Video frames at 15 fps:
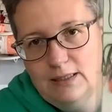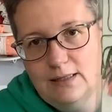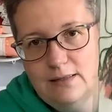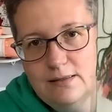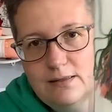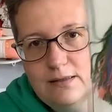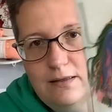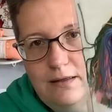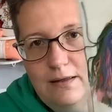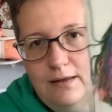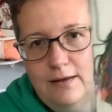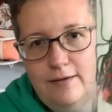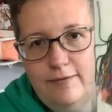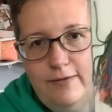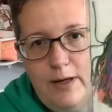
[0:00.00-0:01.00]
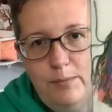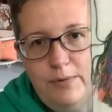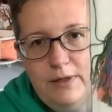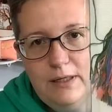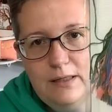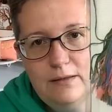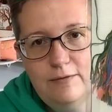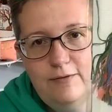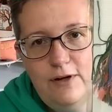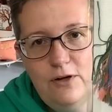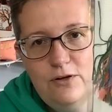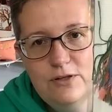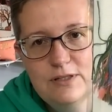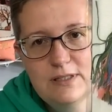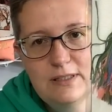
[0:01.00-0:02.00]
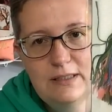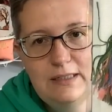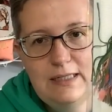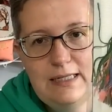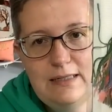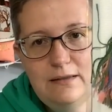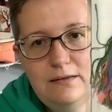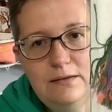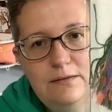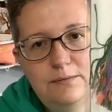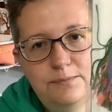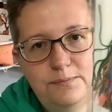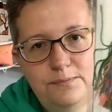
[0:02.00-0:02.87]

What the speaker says: has fabric and floss and needle,